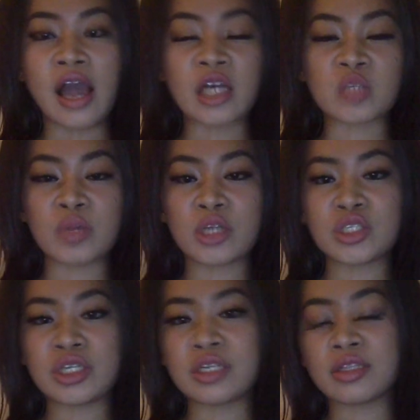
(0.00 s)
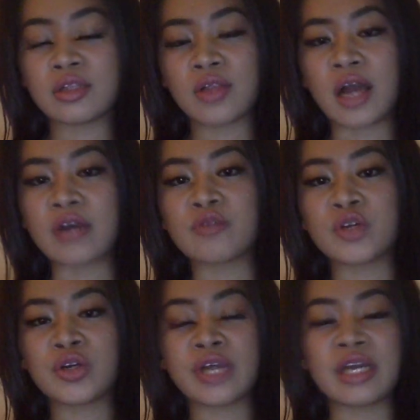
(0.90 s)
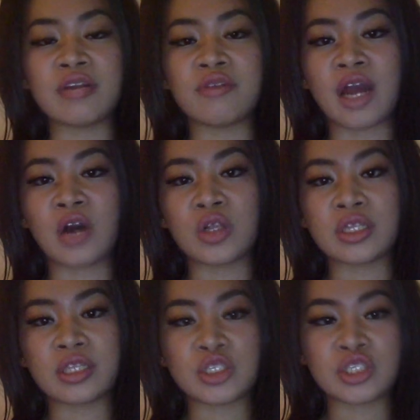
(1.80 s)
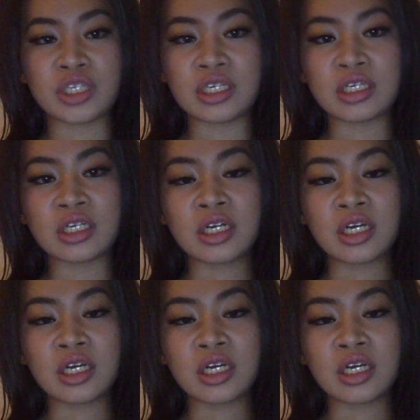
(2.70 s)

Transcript: expression and the lack of creative outlet that she